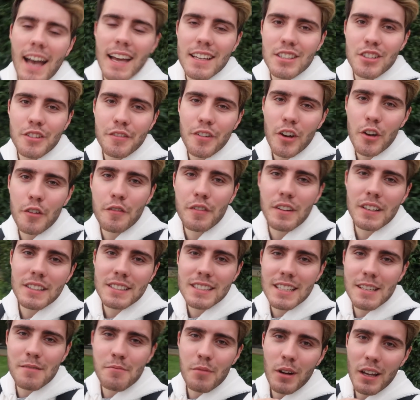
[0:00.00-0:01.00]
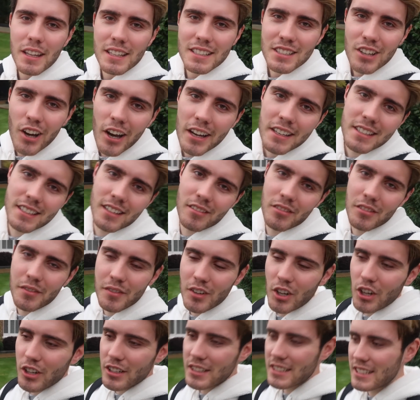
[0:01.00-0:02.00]
As you've hopefully seen by the title of the
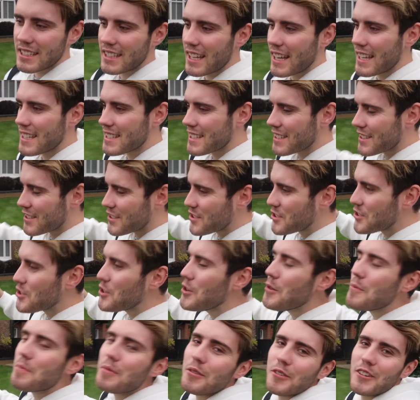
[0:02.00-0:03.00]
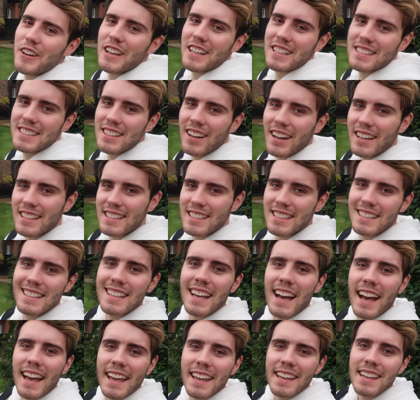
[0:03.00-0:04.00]
vlog, today is a super exciting
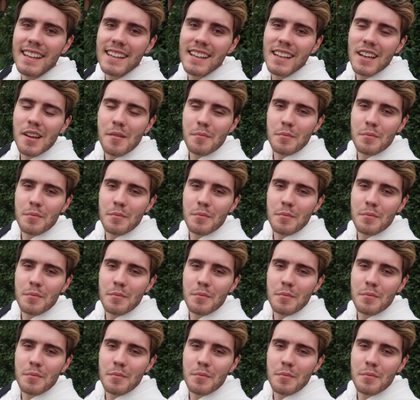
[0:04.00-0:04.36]
day